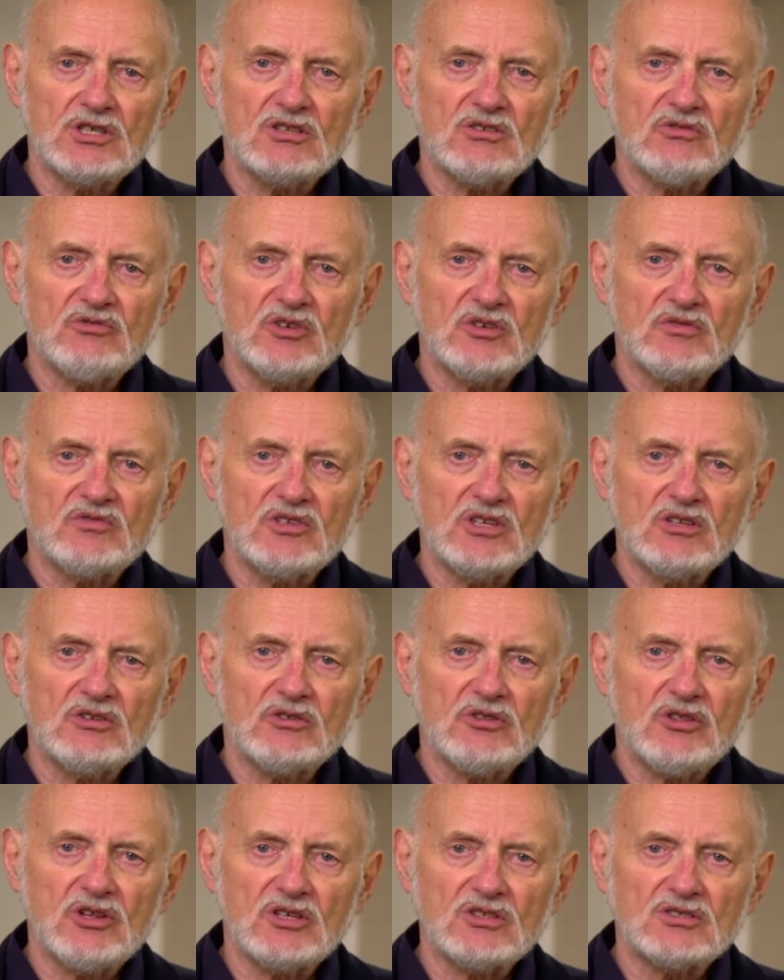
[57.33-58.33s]
to 15
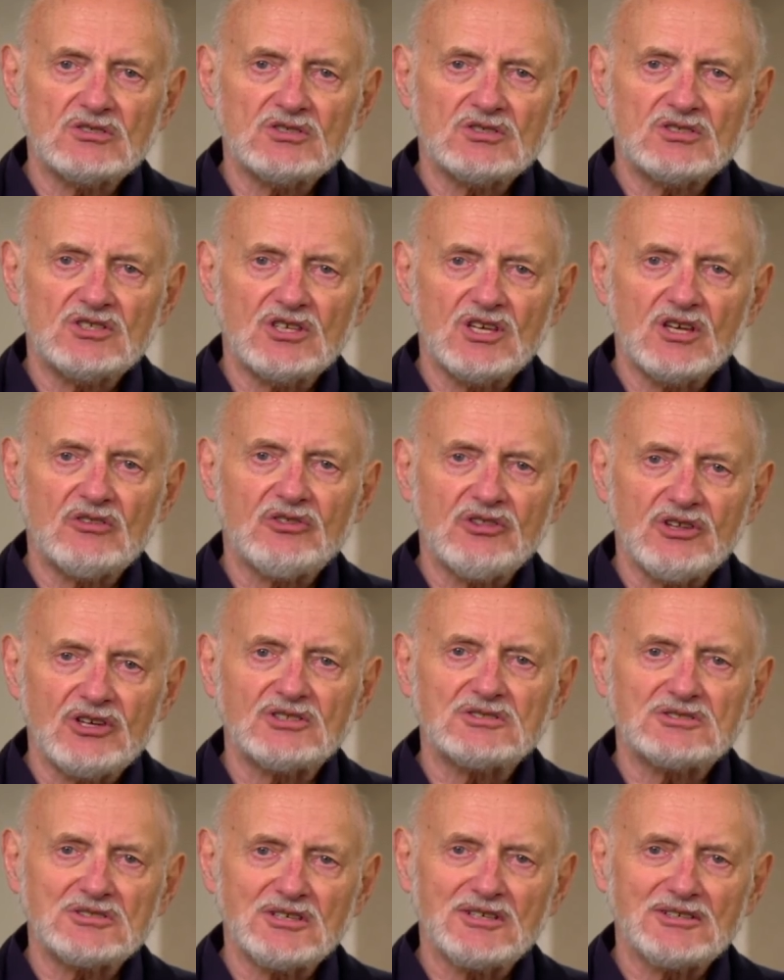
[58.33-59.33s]
things to get
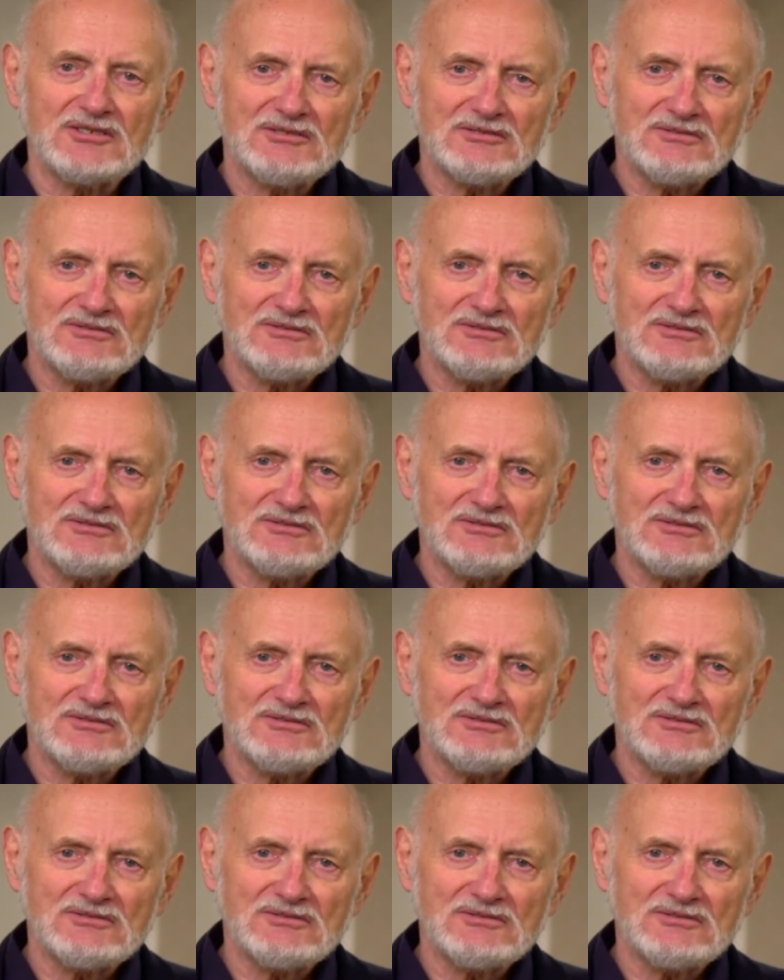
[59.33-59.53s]
things done.